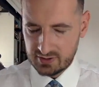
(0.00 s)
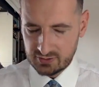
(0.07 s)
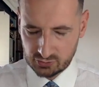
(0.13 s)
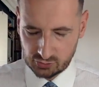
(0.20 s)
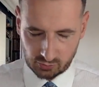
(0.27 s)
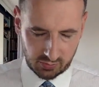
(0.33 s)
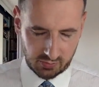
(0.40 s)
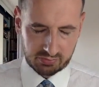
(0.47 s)

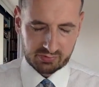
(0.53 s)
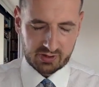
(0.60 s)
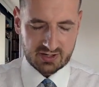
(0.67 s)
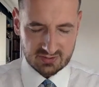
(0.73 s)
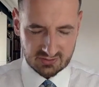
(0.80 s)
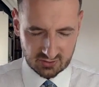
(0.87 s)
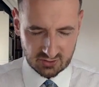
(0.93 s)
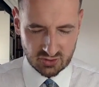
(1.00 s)

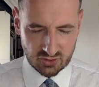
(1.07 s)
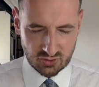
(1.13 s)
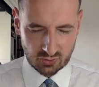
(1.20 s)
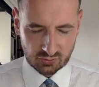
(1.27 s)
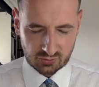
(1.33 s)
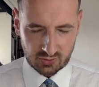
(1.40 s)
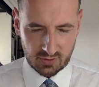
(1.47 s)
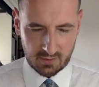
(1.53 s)
double-breasted
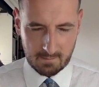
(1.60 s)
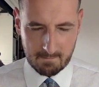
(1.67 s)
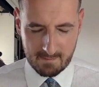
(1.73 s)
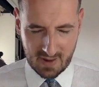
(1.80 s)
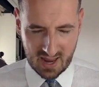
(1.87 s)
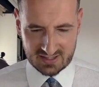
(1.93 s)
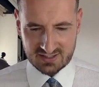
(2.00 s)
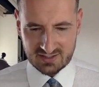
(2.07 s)
suit,
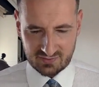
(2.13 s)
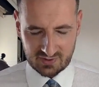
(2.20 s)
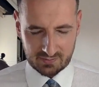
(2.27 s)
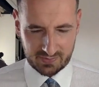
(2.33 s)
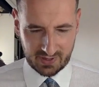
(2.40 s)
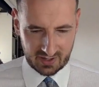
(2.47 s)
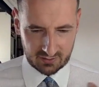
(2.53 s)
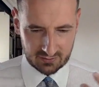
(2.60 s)
massive
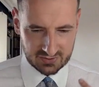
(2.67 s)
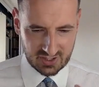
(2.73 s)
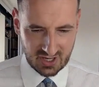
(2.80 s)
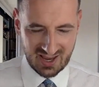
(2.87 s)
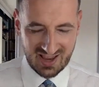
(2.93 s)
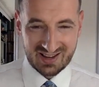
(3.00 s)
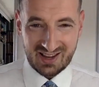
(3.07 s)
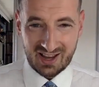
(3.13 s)
lapels,
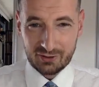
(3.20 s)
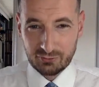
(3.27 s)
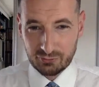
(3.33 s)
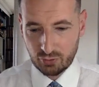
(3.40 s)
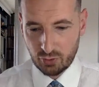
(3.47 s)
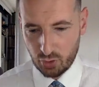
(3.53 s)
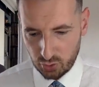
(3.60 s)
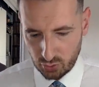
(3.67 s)
kind of
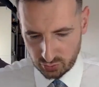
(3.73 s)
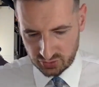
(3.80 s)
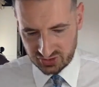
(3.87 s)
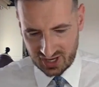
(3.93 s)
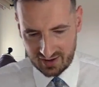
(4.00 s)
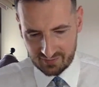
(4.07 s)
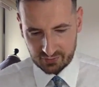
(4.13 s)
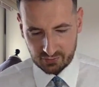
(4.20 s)
loose
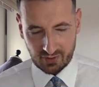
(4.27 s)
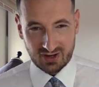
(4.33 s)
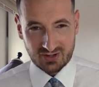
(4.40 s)
everywhere.